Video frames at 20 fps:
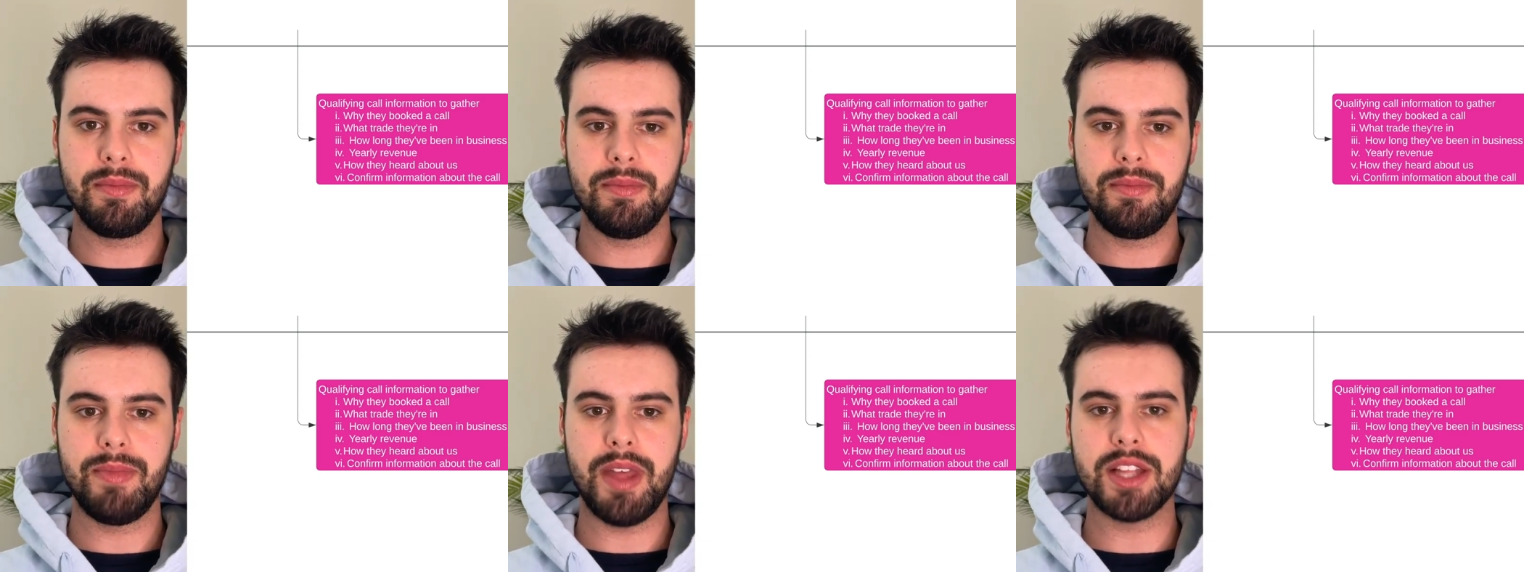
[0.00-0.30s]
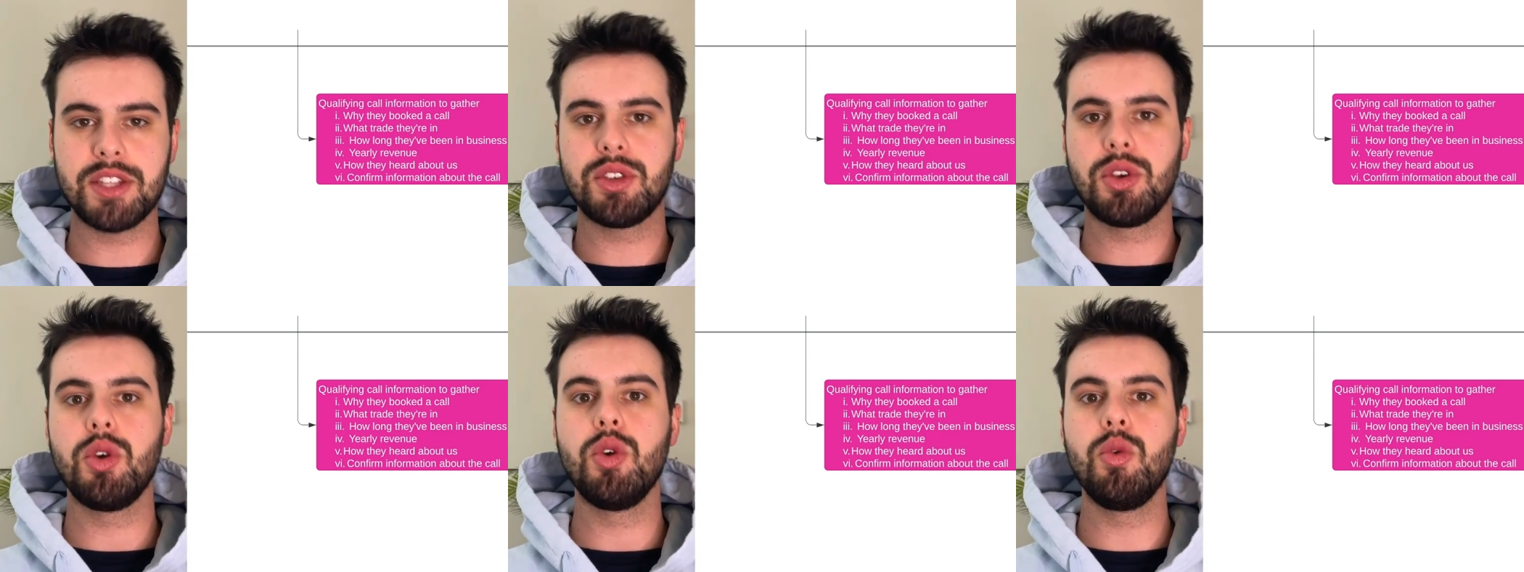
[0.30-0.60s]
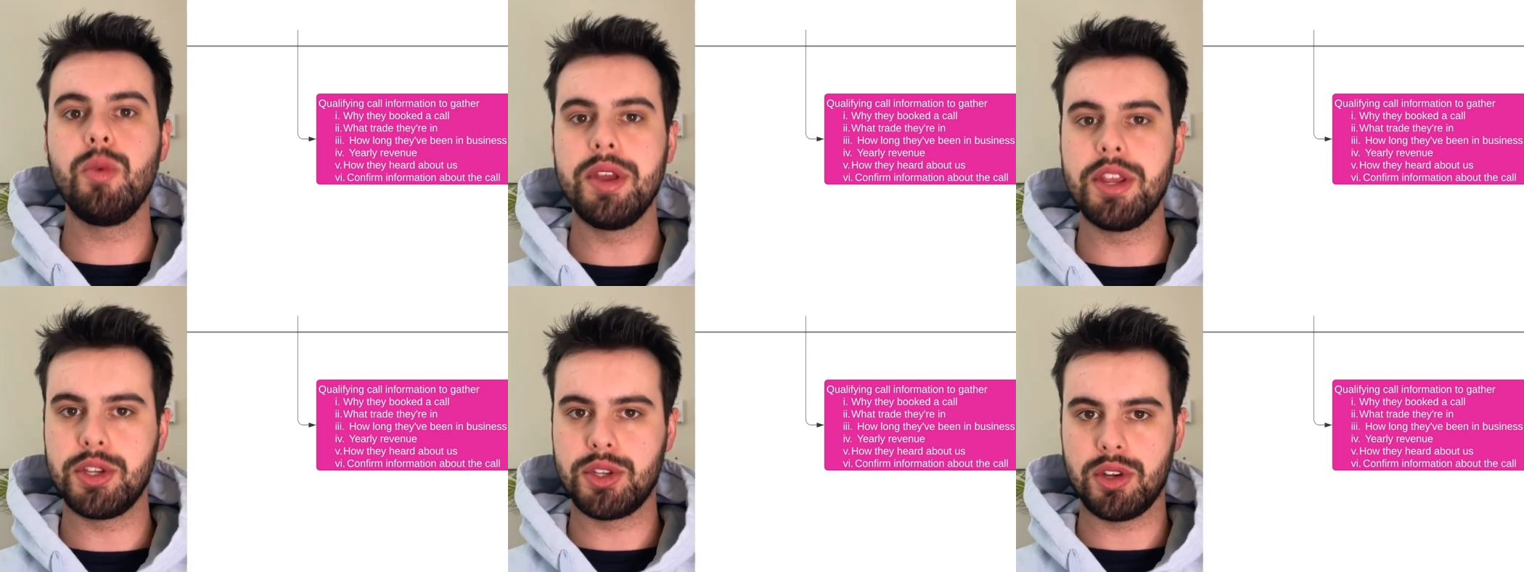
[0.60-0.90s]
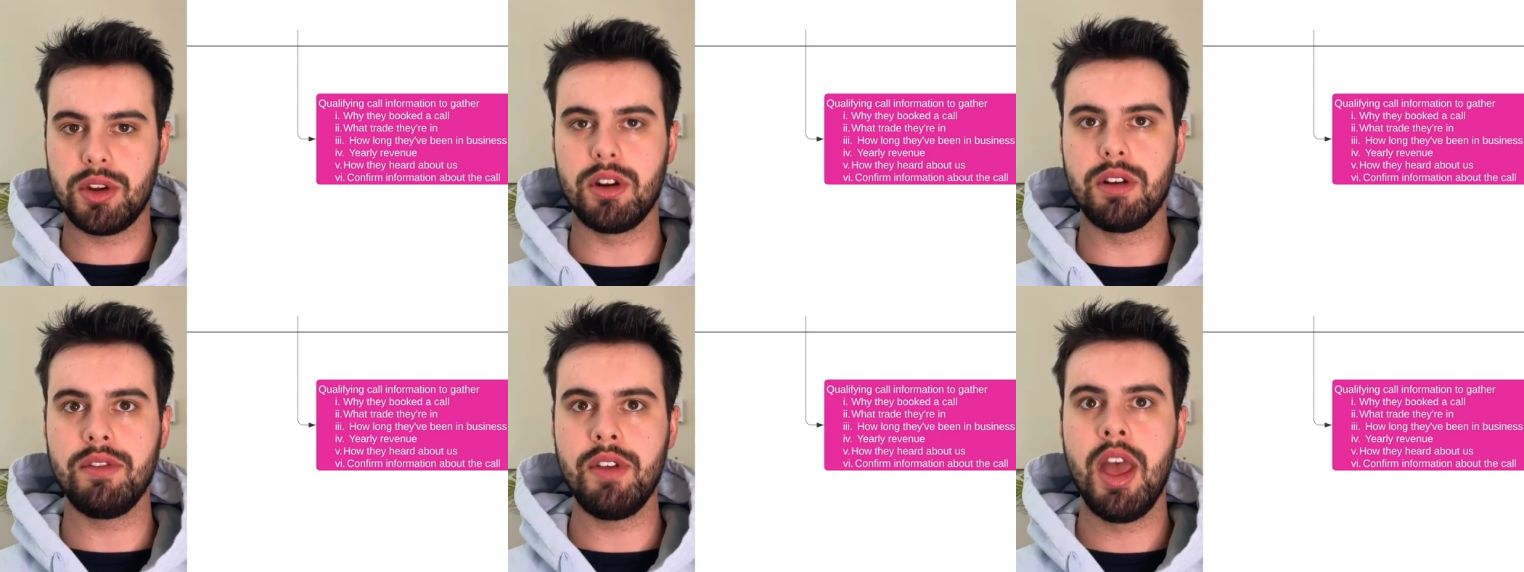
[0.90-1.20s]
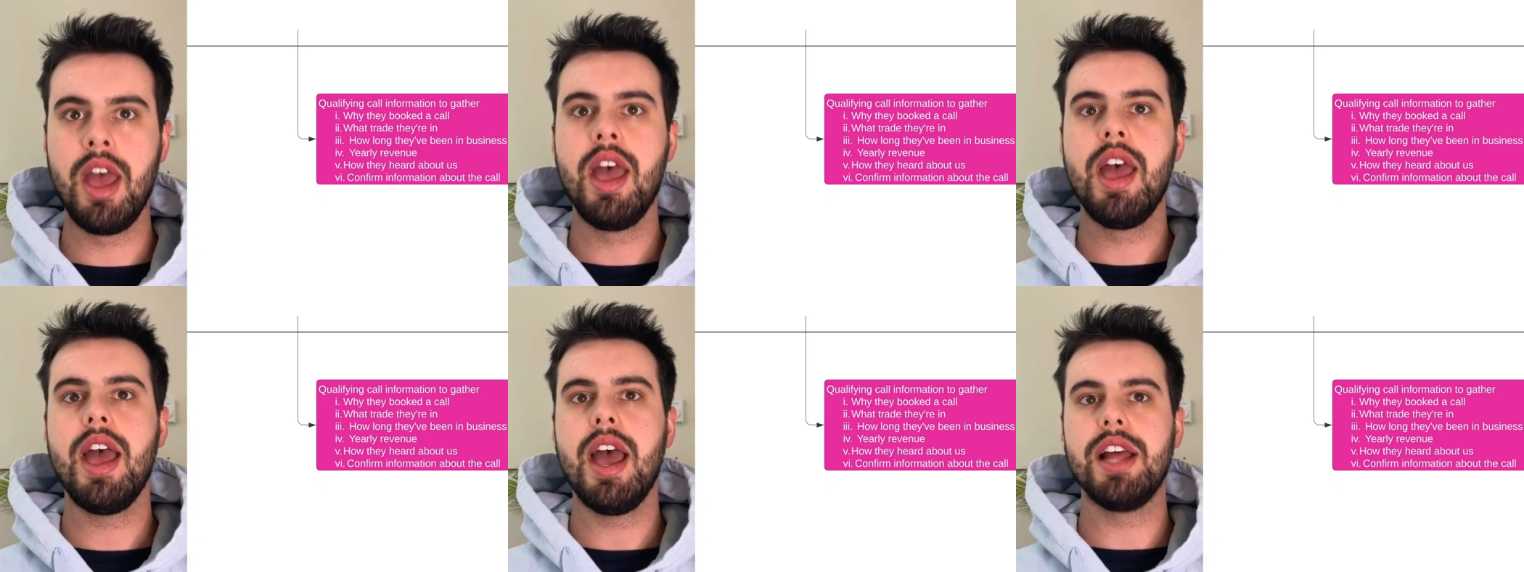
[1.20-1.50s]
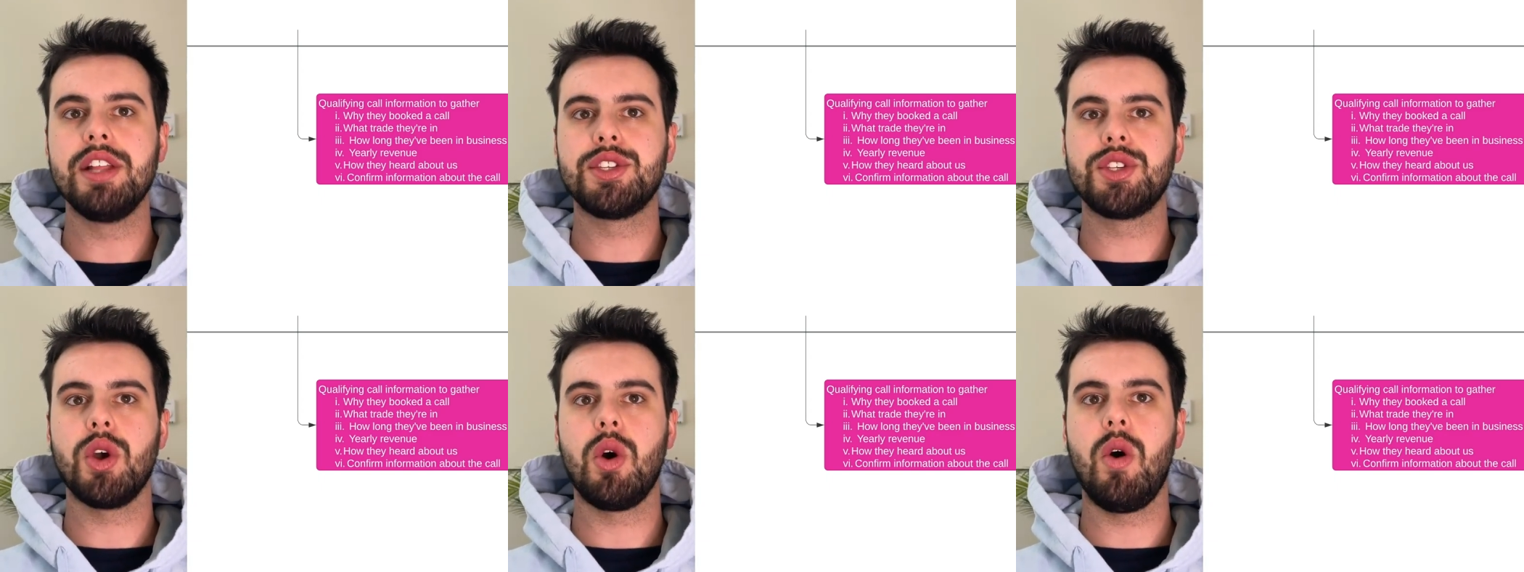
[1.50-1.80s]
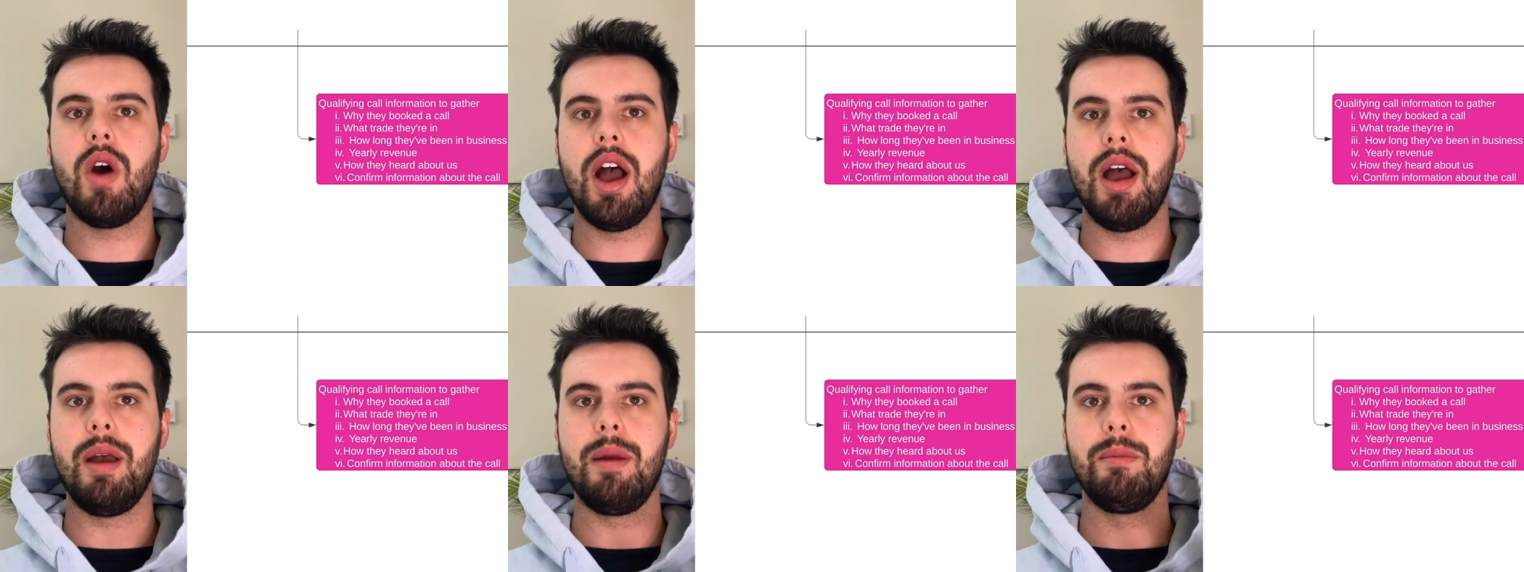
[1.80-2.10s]
That's who we serve. And so
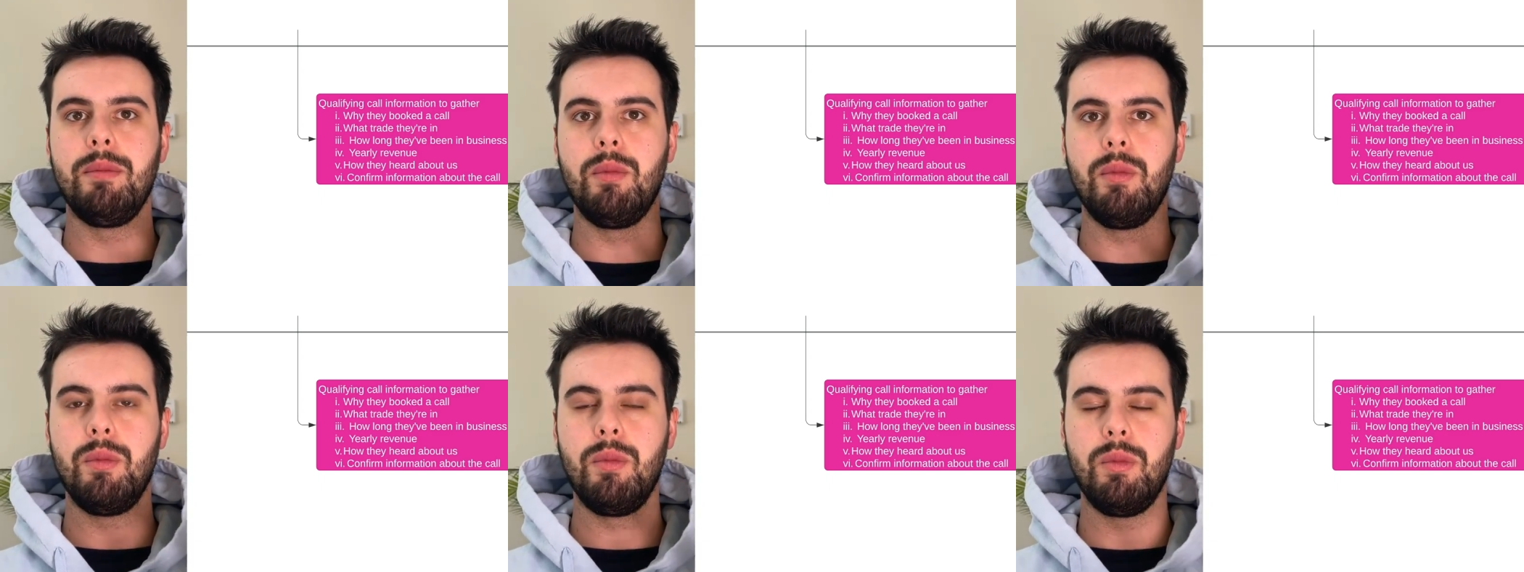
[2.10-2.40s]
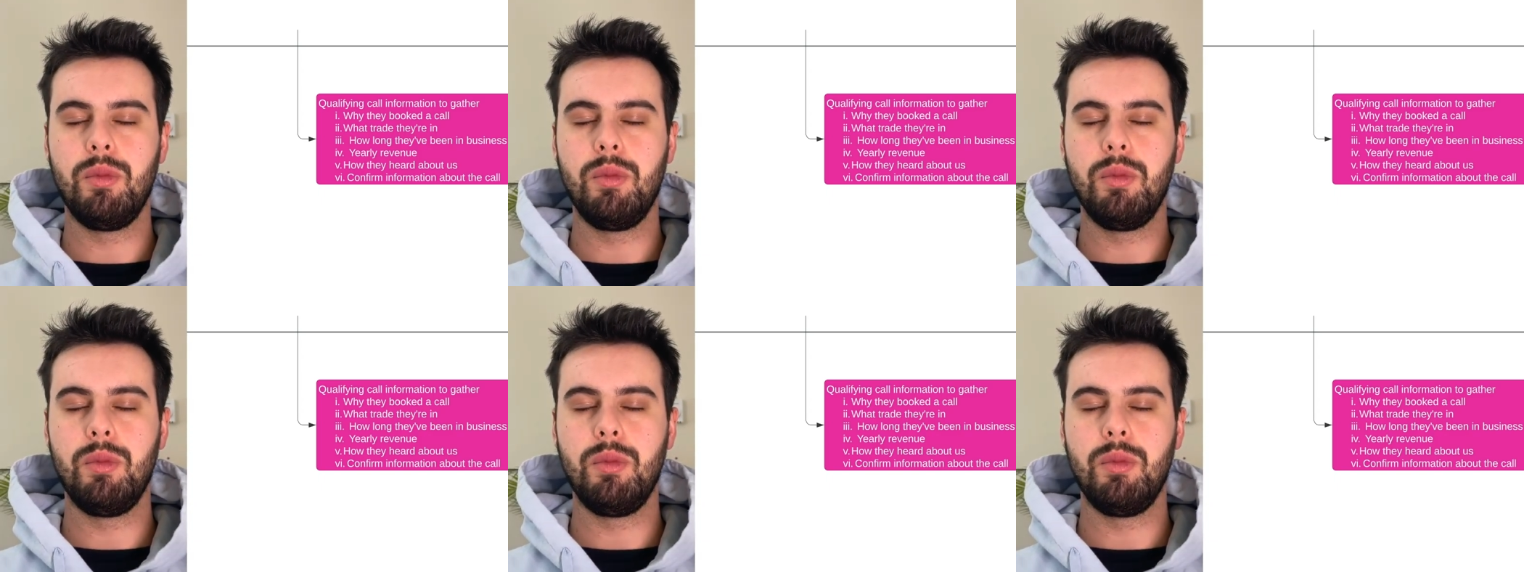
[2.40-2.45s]
I'm